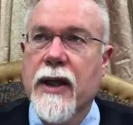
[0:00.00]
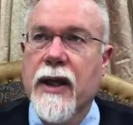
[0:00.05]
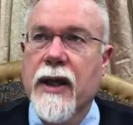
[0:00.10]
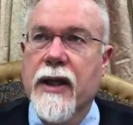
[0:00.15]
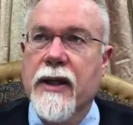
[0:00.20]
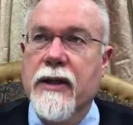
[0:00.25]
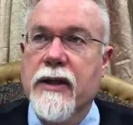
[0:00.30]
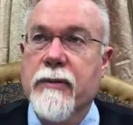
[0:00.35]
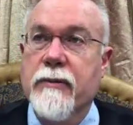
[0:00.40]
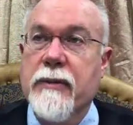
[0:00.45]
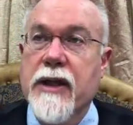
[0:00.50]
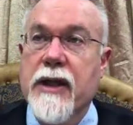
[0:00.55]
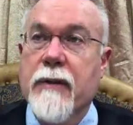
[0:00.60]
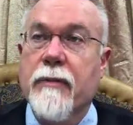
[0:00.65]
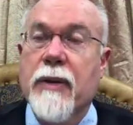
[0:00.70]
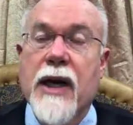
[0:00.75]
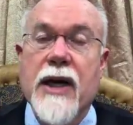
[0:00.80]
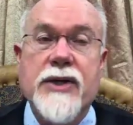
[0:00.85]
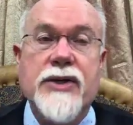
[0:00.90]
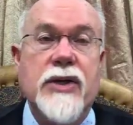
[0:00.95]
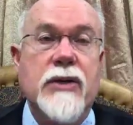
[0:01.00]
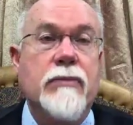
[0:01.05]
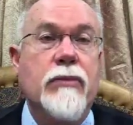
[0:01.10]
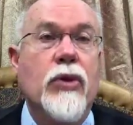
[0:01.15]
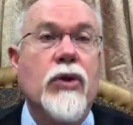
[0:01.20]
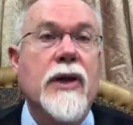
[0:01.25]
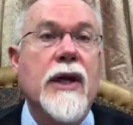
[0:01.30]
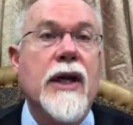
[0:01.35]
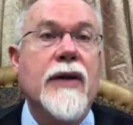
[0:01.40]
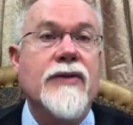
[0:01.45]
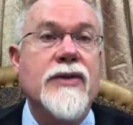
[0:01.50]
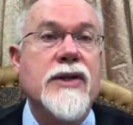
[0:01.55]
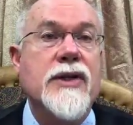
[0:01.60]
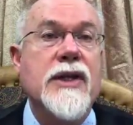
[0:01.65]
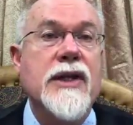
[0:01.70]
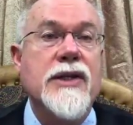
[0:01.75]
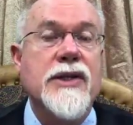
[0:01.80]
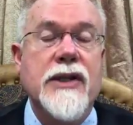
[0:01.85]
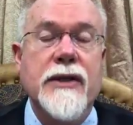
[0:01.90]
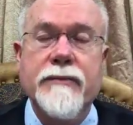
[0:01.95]
and to be an apostle born out of
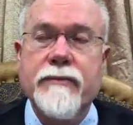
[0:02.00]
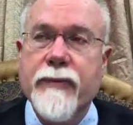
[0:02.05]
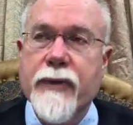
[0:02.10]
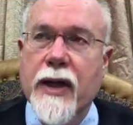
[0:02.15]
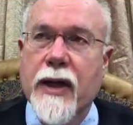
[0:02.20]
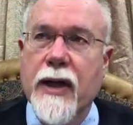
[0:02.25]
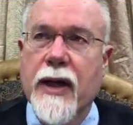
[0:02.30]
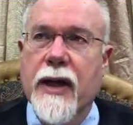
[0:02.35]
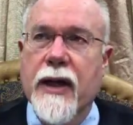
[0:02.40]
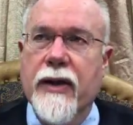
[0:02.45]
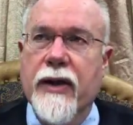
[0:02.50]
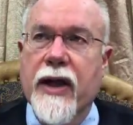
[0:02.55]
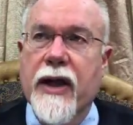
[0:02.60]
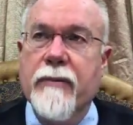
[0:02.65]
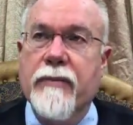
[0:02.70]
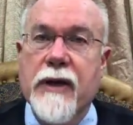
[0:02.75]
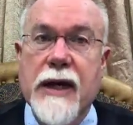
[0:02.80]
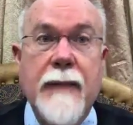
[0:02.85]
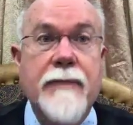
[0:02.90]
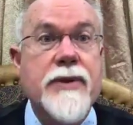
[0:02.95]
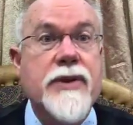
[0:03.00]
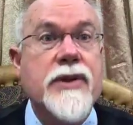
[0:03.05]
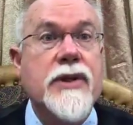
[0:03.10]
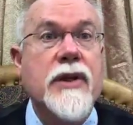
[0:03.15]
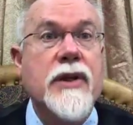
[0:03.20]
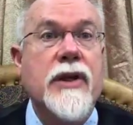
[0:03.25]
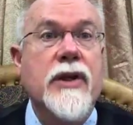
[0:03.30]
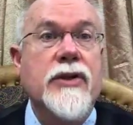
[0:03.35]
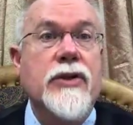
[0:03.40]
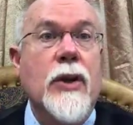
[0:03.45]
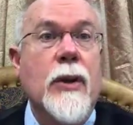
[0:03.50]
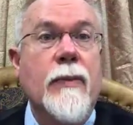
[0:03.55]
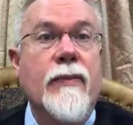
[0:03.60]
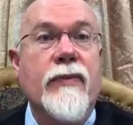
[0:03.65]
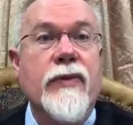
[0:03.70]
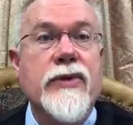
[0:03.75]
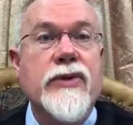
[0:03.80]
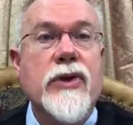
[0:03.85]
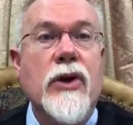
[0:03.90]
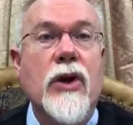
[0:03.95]
season, then perhaps there's hope
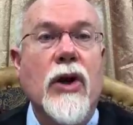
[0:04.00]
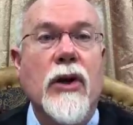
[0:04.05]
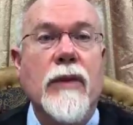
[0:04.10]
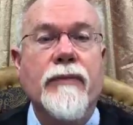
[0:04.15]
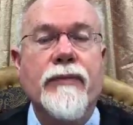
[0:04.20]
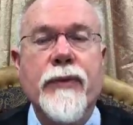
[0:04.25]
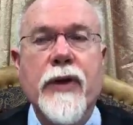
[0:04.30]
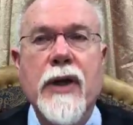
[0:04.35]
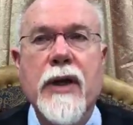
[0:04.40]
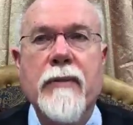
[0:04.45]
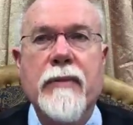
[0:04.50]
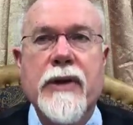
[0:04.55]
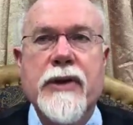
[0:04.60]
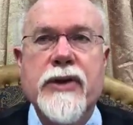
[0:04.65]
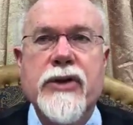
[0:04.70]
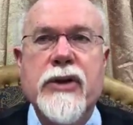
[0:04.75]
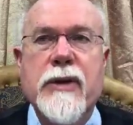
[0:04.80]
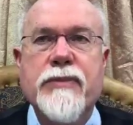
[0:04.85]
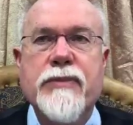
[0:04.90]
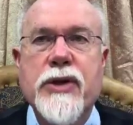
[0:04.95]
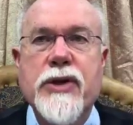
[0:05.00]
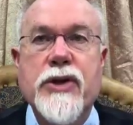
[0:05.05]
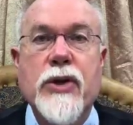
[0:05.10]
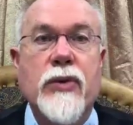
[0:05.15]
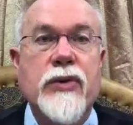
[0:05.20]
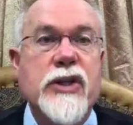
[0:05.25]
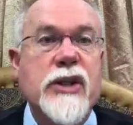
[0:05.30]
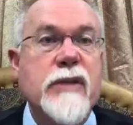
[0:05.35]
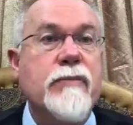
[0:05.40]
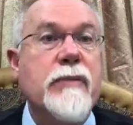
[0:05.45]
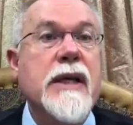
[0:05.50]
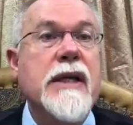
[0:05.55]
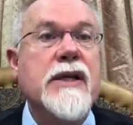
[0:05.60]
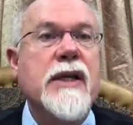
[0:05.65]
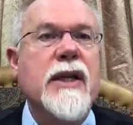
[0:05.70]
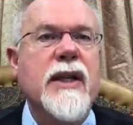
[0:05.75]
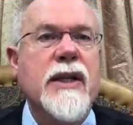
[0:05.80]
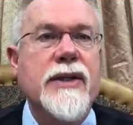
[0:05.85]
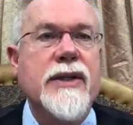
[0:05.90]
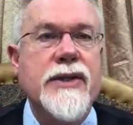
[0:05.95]
for Saul. But the scriptures don't speak
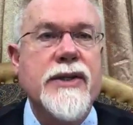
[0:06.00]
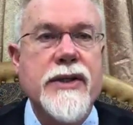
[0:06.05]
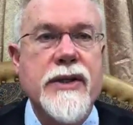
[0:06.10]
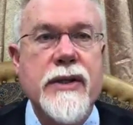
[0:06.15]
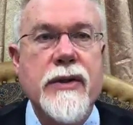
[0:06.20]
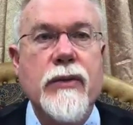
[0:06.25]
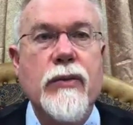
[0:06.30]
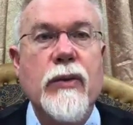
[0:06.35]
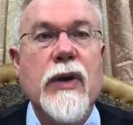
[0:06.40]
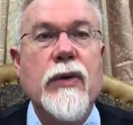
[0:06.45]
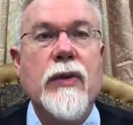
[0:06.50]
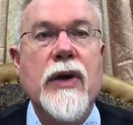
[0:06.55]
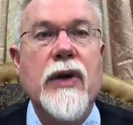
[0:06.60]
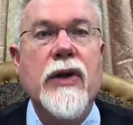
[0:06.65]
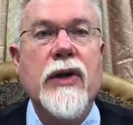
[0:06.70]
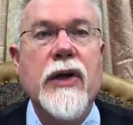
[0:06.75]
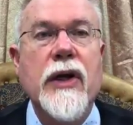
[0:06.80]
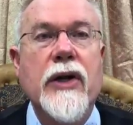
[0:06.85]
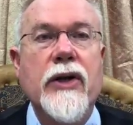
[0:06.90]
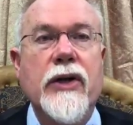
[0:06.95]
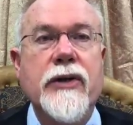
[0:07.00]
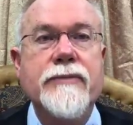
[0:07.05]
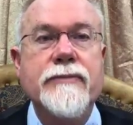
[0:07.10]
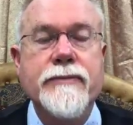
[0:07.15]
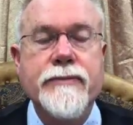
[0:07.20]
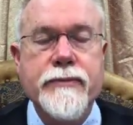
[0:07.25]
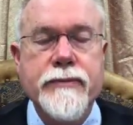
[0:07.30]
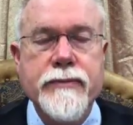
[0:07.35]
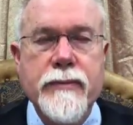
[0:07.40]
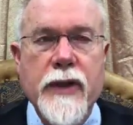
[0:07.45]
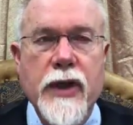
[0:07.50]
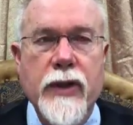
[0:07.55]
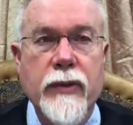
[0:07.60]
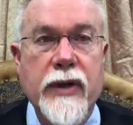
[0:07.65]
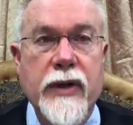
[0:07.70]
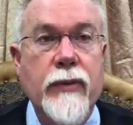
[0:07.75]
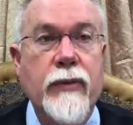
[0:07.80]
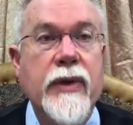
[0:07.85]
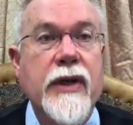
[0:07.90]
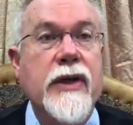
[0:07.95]
to this one way or the other.
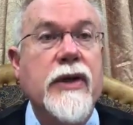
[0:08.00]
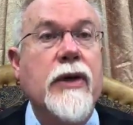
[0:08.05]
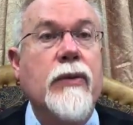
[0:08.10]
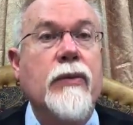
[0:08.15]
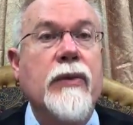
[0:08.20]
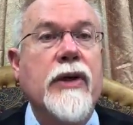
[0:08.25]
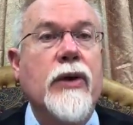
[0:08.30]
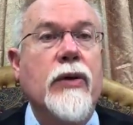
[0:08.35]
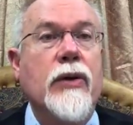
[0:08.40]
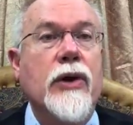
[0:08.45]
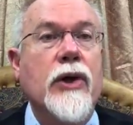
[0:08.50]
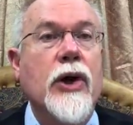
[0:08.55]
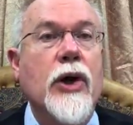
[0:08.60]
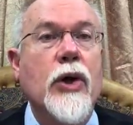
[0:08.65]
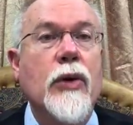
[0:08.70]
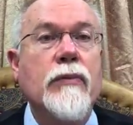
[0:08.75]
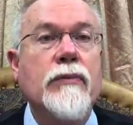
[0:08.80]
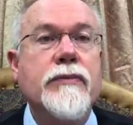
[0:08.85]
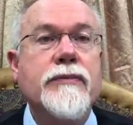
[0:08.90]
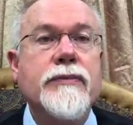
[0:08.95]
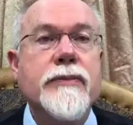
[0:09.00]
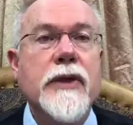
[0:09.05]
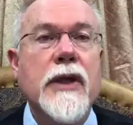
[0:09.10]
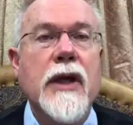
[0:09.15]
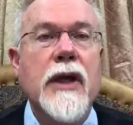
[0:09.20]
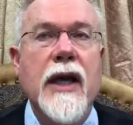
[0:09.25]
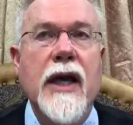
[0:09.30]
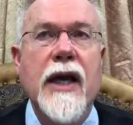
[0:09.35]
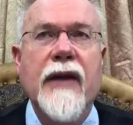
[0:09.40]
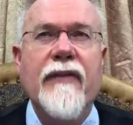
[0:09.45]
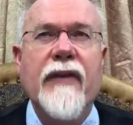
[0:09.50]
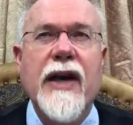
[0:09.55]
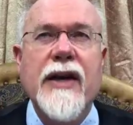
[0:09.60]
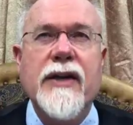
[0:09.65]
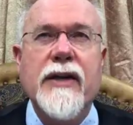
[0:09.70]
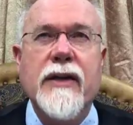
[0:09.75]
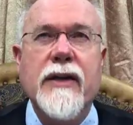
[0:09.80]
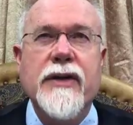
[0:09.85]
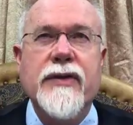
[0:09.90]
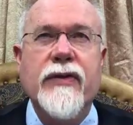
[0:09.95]
We don't know. And in
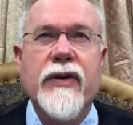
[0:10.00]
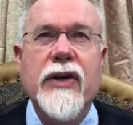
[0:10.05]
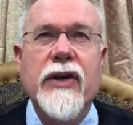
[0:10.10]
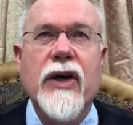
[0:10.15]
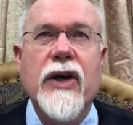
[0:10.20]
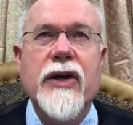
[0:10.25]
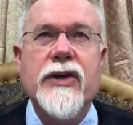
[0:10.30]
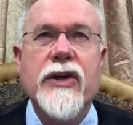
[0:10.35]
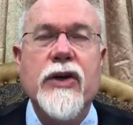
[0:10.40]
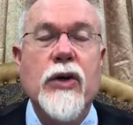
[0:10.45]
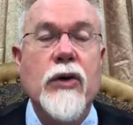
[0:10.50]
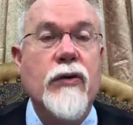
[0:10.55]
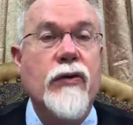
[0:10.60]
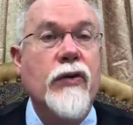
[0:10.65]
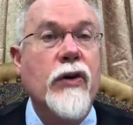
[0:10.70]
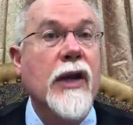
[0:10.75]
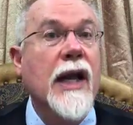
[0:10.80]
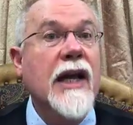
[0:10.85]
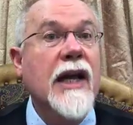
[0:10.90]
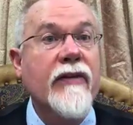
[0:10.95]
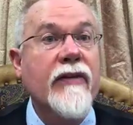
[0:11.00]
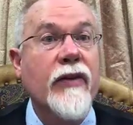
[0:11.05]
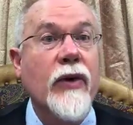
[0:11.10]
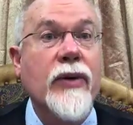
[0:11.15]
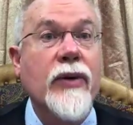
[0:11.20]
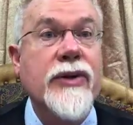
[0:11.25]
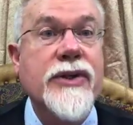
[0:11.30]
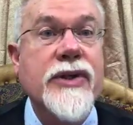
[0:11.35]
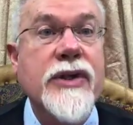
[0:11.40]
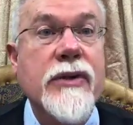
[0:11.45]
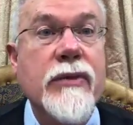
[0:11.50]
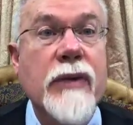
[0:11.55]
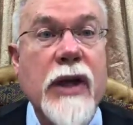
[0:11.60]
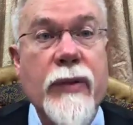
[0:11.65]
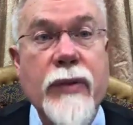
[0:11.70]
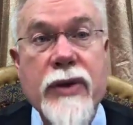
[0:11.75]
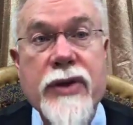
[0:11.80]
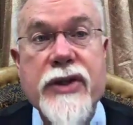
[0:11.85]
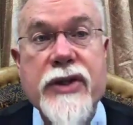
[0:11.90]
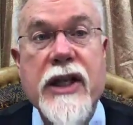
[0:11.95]
fact, it's very hard to know for a lot of folks
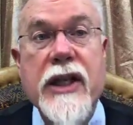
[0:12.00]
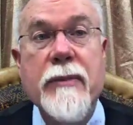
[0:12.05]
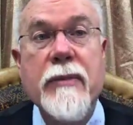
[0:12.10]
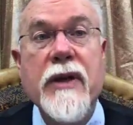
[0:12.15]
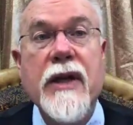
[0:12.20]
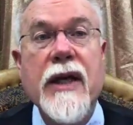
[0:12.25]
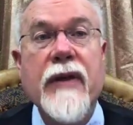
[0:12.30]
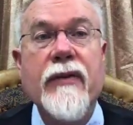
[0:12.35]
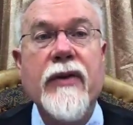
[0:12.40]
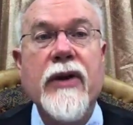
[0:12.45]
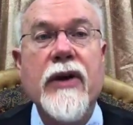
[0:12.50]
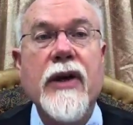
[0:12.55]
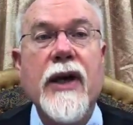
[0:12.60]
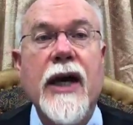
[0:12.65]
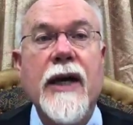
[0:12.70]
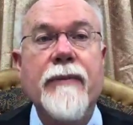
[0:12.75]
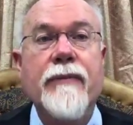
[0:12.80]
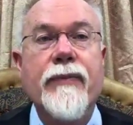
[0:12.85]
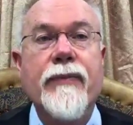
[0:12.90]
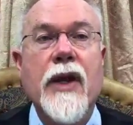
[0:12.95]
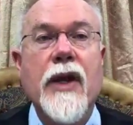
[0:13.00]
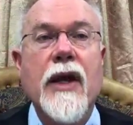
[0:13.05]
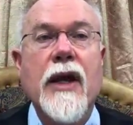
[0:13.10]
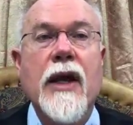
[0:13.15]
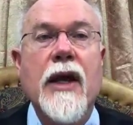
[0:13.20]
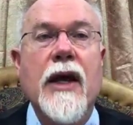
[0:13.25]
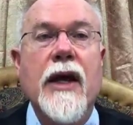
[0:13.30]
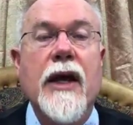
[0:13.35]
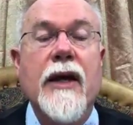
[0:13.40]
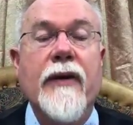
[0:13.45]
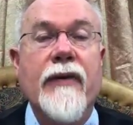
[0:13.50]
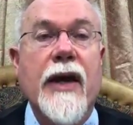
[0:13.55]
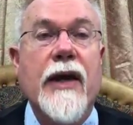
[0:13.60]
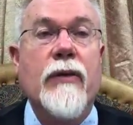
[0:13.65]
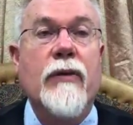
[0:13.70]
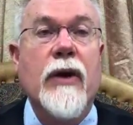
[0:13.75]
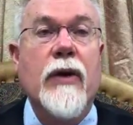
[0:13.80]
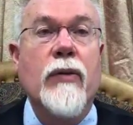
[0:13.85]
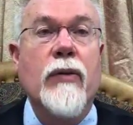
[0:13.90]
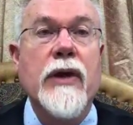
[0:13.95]
whether we'll see them in heaven or not. In
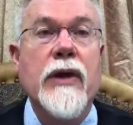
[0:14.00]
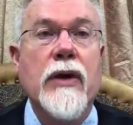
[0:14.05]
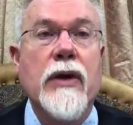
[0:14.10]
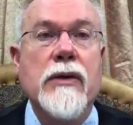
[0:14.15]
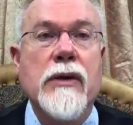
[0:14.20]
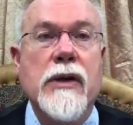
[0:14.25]
fact, when we